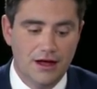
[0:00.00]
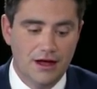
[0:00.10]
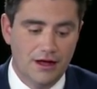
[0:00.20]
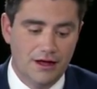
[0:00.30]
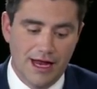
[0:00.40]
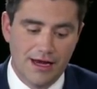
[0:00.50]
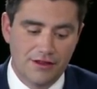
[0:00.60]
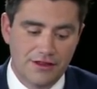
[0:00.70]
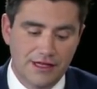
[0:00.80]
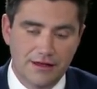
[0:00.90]
and I
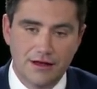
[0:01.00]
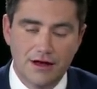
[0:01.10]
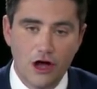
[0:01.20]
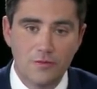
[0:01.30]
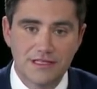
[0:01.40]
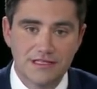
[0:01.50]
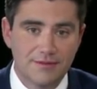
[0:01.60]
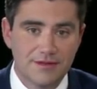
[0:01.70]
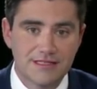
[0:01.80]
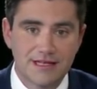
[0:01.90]
think opens
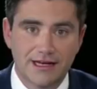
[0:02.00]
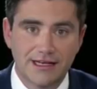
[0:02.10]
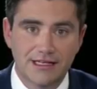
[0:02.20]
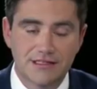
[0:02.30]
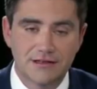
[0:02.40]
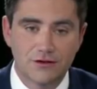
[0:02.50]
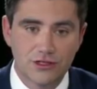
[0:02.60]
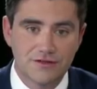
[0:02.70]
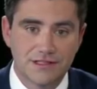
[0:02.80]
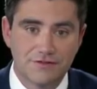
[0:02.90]
up this technique to
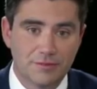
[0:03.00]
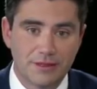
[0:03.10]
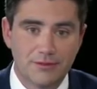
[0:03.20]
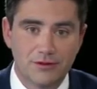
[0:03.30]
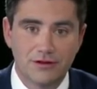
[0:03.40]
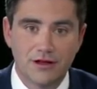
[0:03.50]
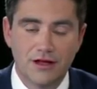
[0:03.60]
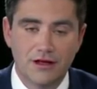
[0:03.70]
lots of different people